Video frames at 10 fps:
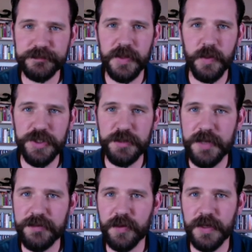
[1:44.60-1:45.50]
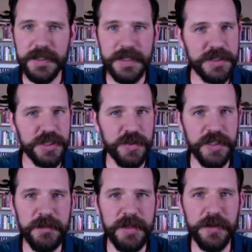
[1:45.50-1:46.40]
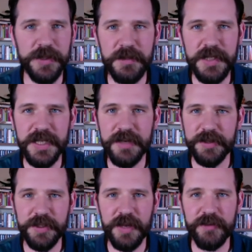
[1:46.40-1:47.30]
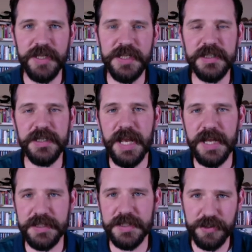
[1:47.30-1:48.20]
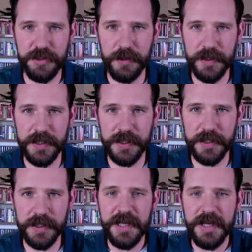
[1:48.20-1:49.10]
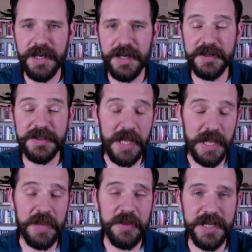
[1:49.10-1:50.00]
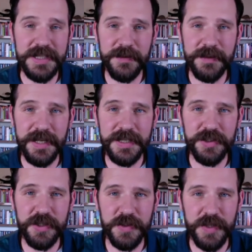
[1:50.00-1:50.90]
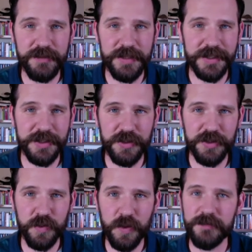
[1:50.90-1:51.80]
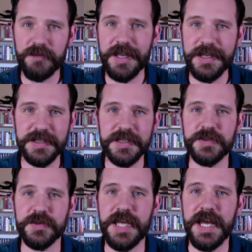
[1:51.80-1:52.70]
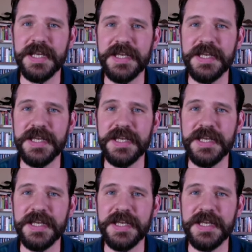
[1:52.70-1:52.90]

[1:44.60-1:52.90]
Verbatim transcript: And once you pay for it, they send you an email with the PDF, and you have instant access to it. Uh, another nice thing with that is you also have like you can do word finds and things with that